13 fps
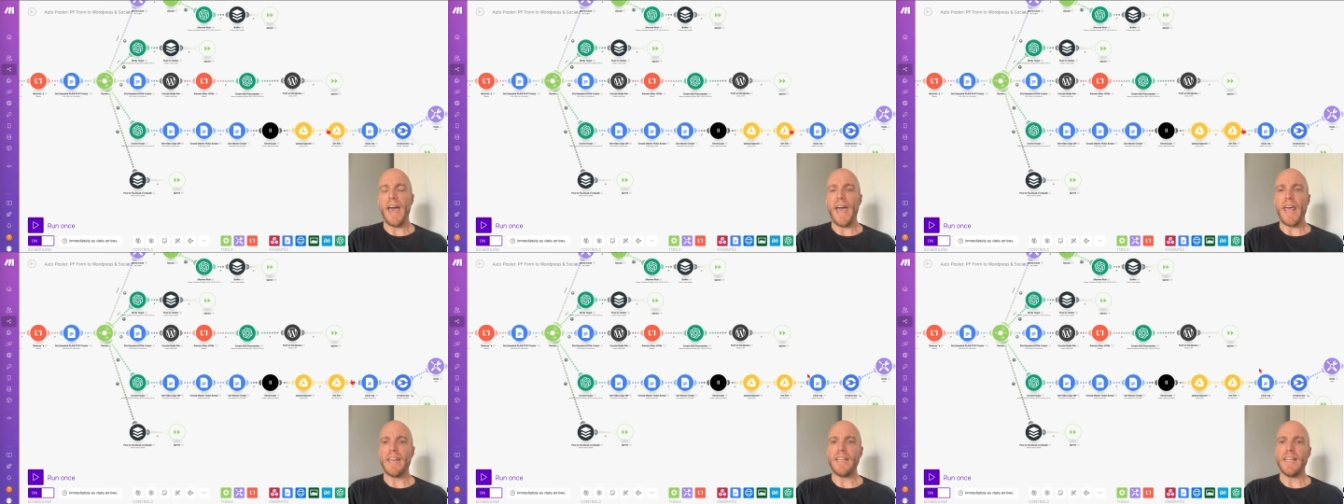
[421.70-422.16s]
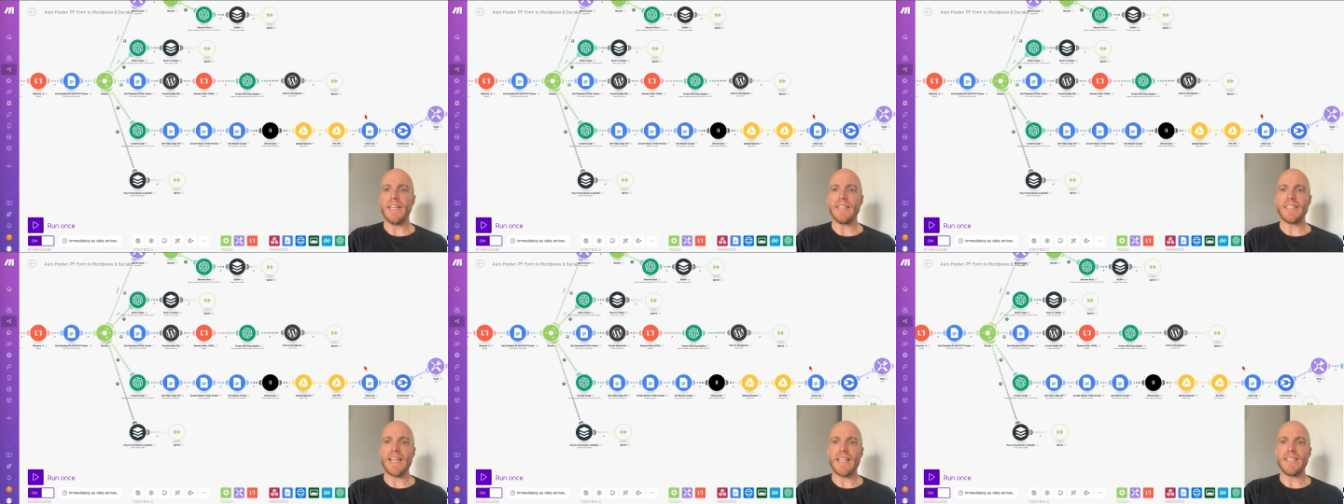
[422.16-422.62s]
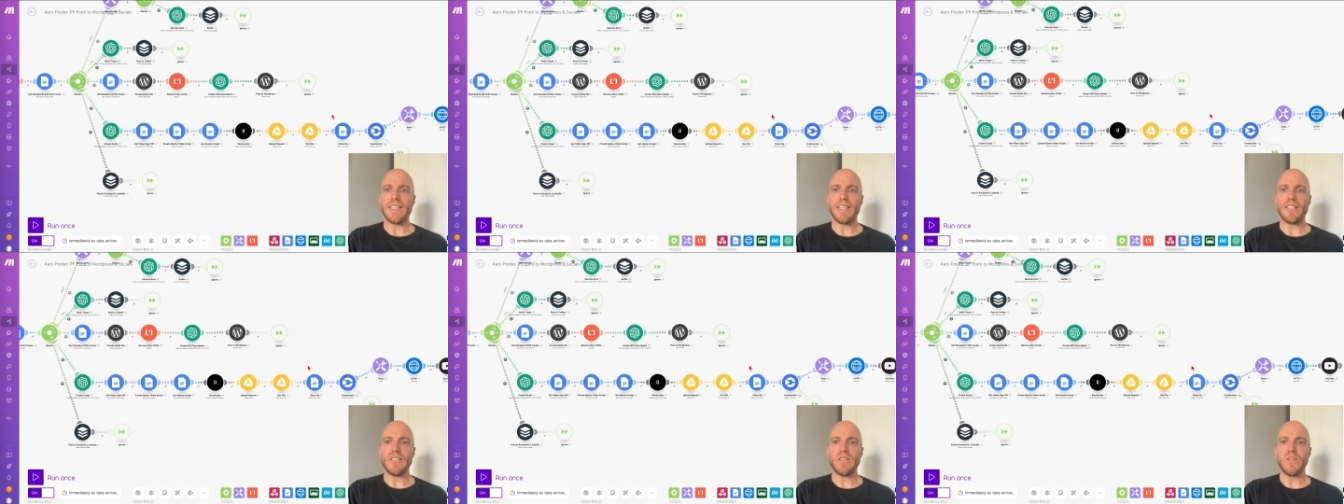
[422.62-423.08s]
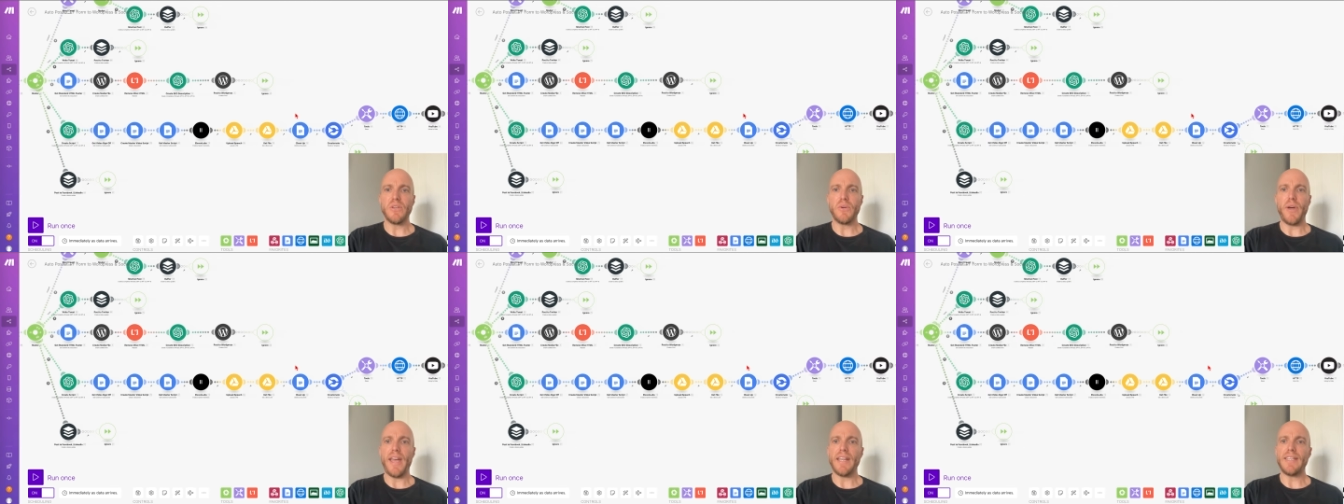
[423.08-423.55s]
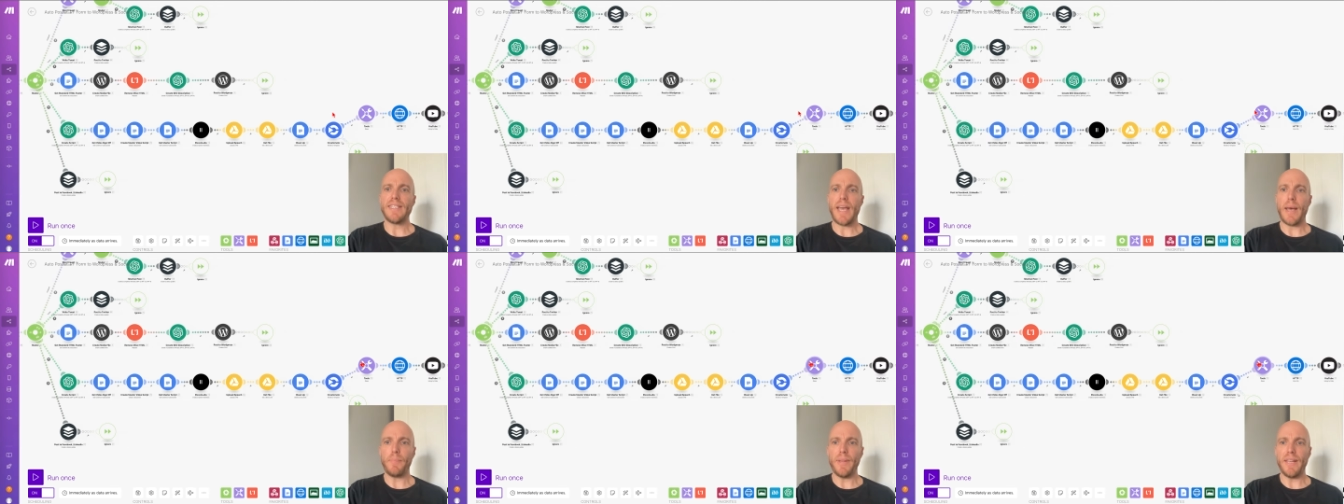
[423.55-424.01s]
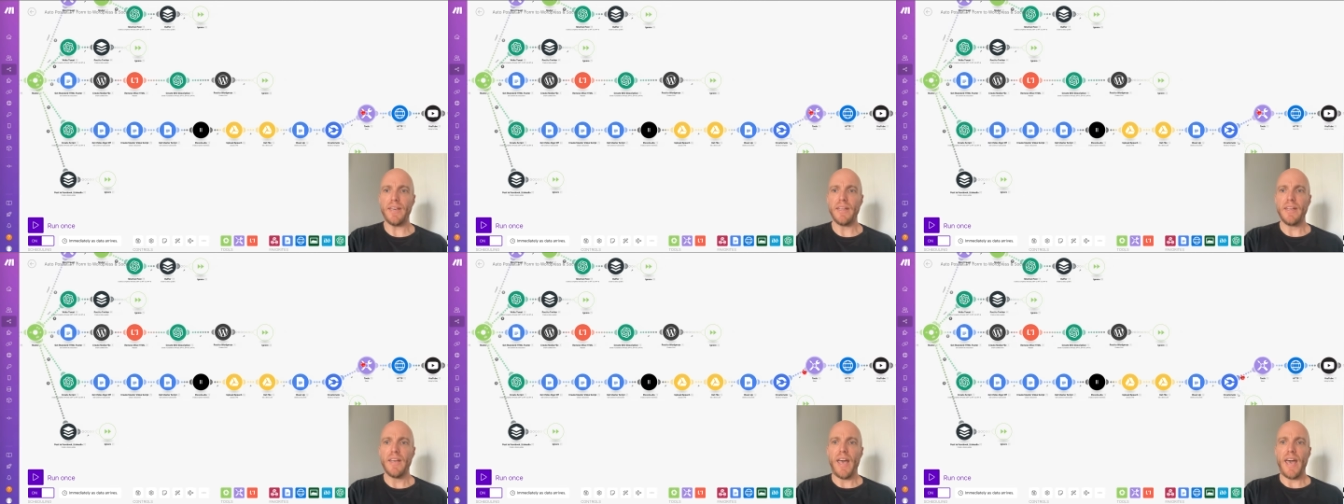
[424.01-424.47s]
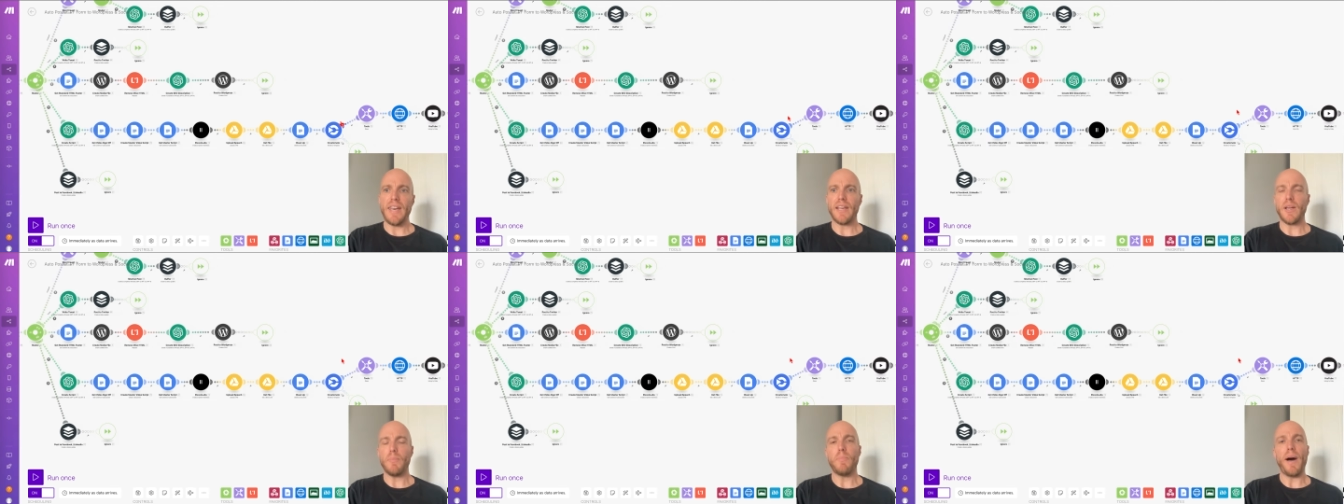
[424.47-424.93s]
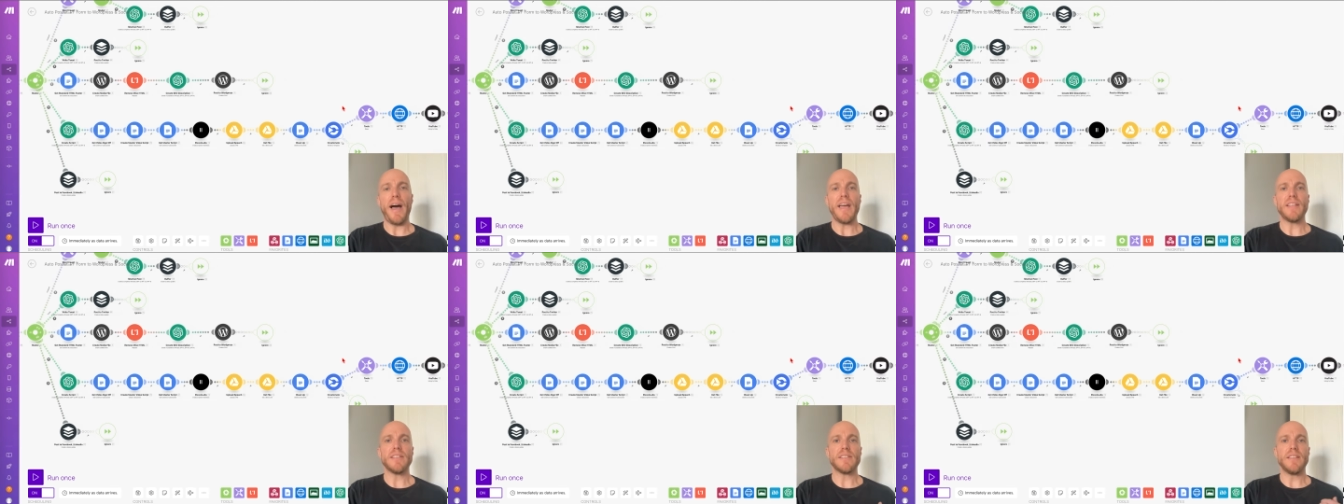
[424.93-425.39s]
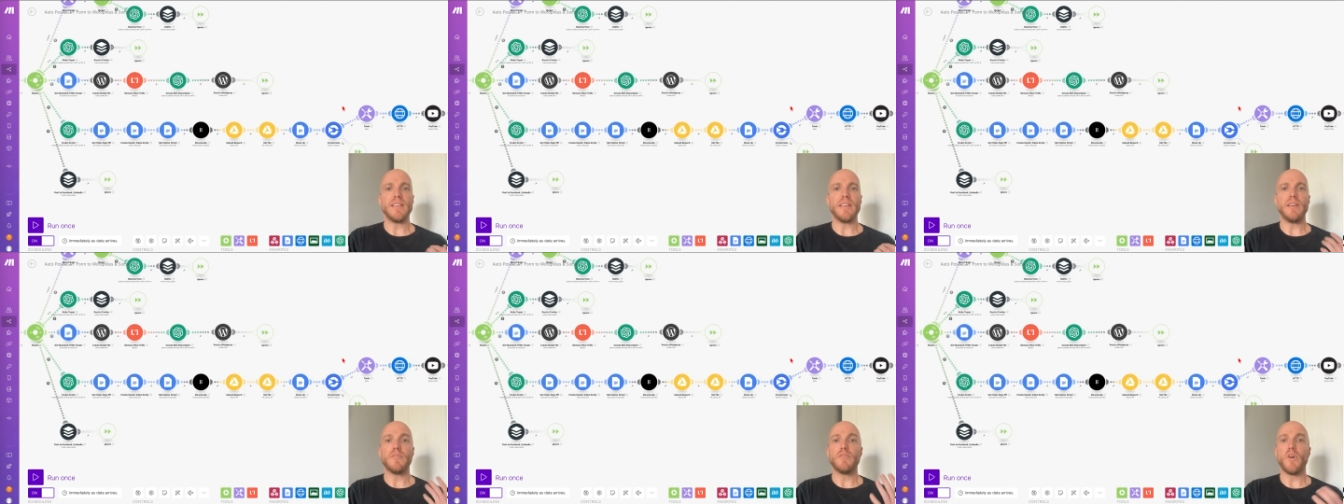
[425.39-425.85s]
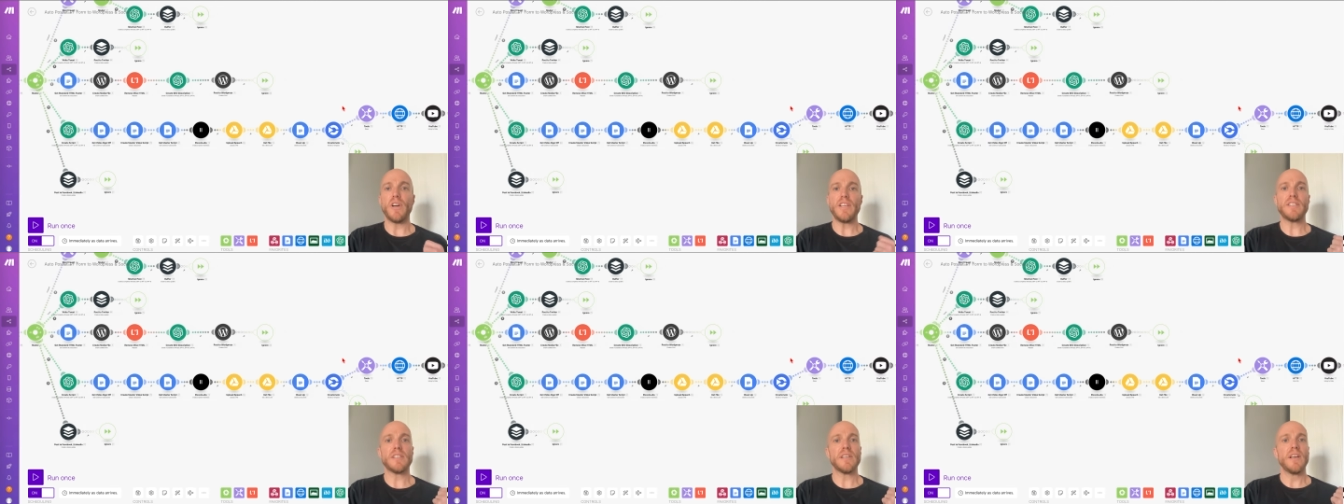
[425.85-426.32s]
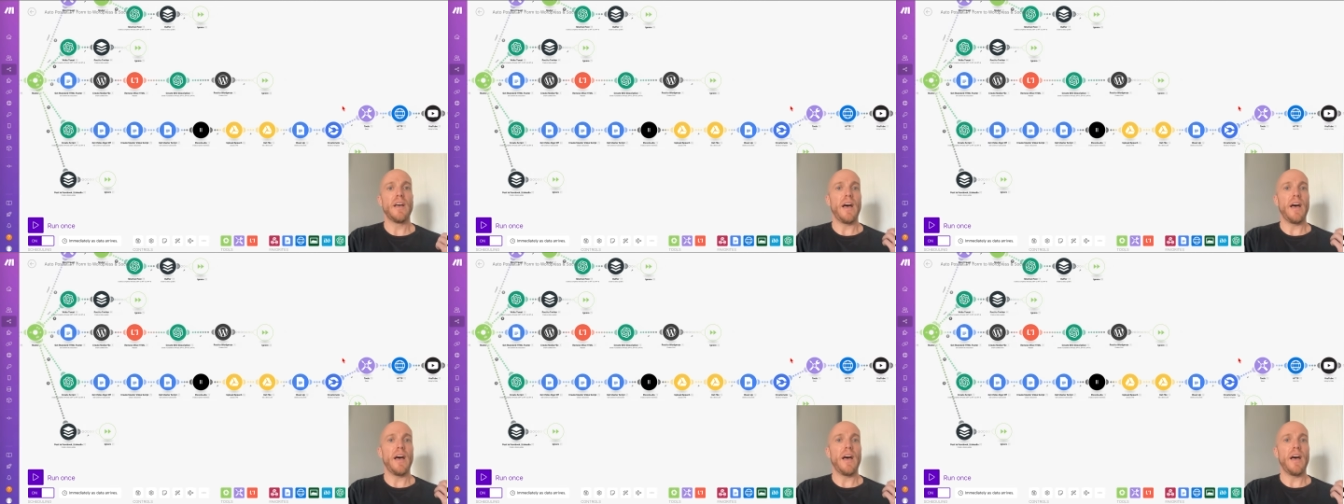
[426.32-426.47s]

and it sends it to a template, and it combines the voice